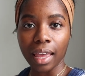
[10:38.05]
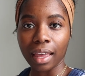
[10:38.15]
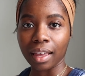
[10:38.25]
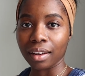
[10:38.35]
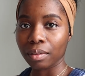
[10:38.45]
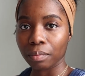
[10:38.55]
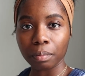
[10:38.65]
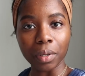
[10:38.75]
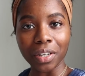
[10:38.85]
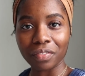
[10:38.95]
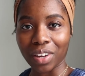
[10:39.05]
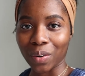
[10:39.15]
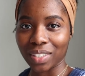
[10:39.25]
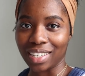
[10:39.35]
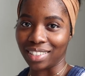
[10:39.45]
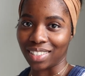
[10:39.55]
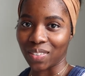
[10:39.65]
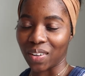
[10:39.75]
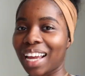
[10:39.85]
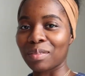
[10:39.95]
and putting final touches
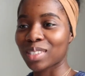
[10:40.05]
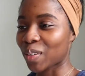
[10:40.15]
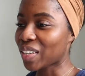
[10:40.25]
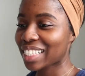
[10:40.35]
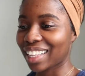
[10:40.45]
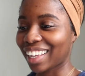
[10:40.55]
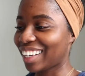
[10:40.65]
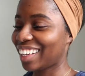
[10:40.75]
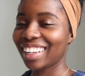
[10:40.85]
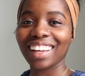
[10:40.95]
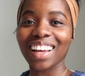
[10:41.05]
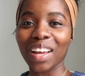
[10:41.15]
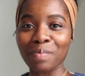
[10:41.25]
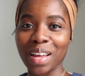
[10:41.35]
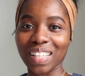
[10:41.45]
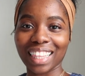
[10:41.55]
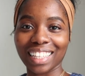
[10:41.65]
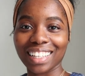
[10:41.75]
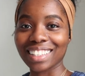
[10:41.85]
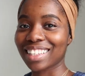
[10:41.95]
I am so excited about
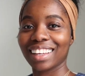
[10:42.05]
this,